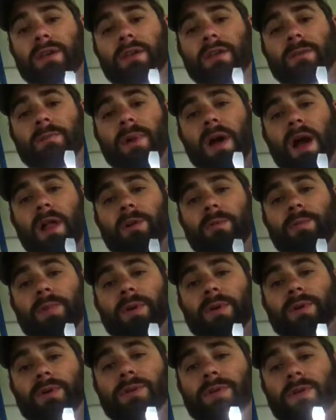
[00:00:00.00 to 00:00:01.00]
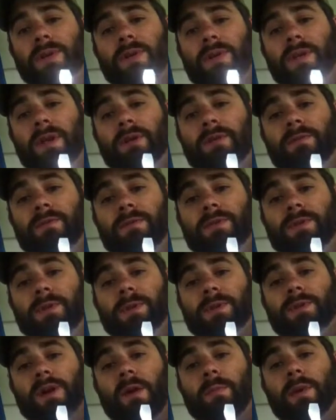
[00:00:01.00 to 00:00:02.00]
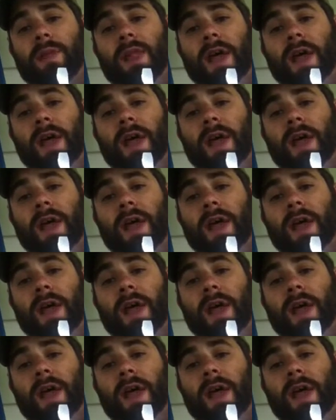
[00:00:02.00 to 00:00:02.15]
the bottle openers in the Swiss Army